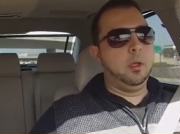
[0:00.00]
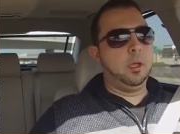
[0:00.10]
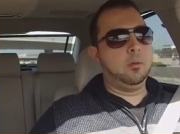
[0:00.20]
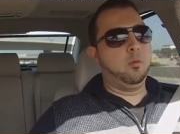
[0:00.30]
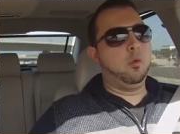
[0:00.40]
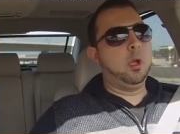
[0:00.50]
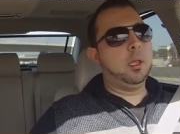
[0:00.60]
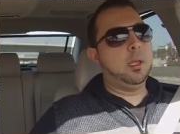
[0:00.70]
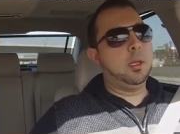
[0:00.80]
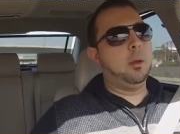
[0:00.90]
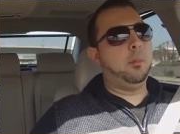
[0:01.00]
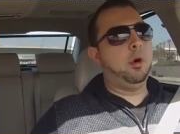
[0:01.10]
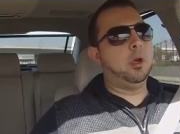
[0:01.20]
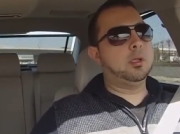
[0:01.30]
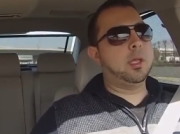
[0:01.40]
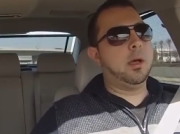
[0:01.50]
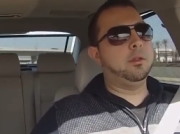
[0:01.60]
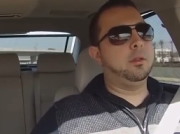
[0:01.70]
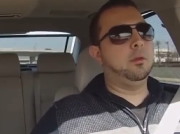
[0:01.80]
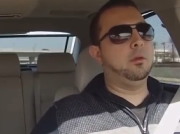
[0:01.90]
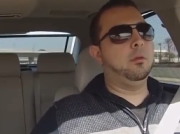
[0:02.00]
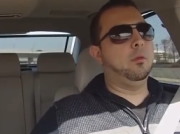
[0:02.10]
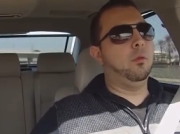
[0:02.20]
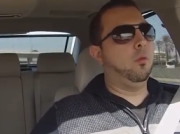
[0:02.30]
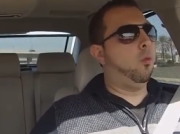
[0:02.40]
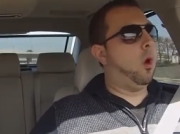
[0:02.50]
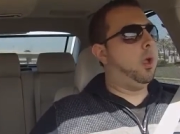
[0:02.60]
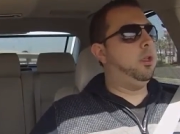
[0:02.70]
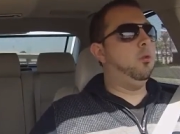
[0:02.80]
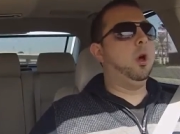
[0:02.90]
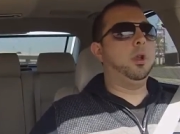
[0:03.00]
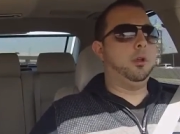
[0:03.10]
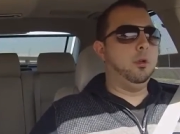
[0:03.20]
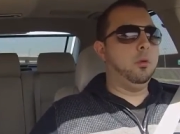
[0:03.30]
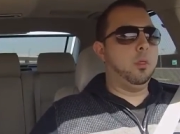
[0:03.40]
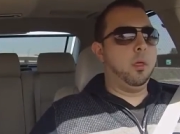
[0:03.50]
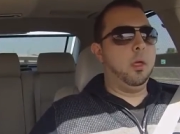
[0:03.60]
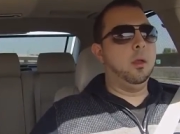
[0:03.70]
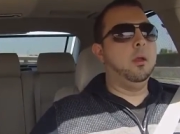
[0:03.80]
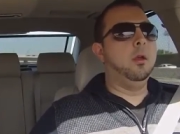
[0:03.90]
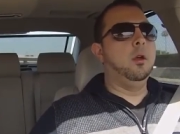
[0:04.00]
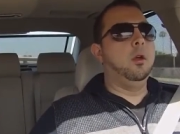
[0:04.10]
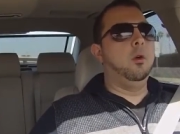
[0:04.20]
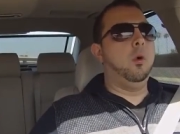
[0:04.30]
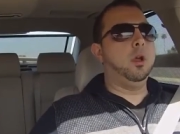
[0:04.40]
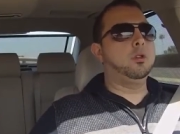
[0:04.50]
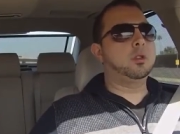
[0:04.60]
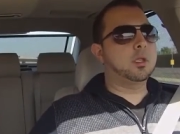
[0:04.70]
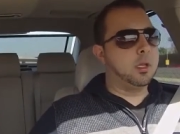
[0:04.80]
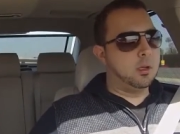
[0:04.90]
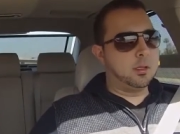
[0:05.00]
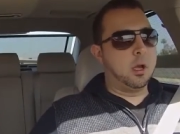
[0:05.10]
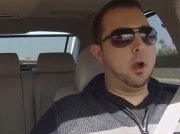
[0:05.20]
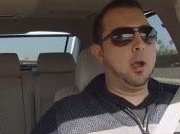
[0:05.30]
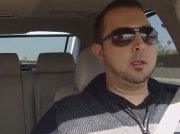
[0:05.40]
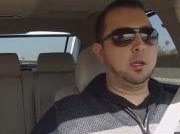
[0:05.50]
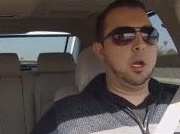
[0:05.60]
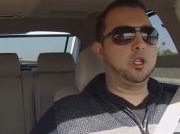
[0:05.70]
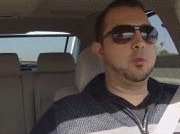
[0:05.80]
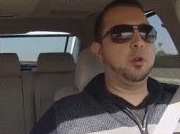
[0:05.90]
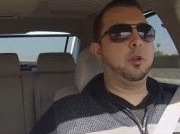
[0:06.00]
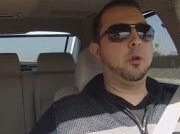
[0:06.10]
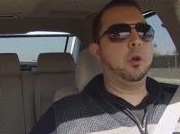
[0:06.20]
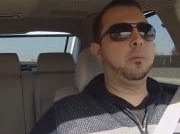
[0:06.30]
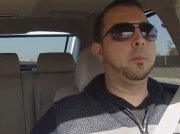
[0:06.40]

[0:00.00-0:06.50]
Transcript: It really boils down to what you want to do with it, what your skills are as an entrepreneur.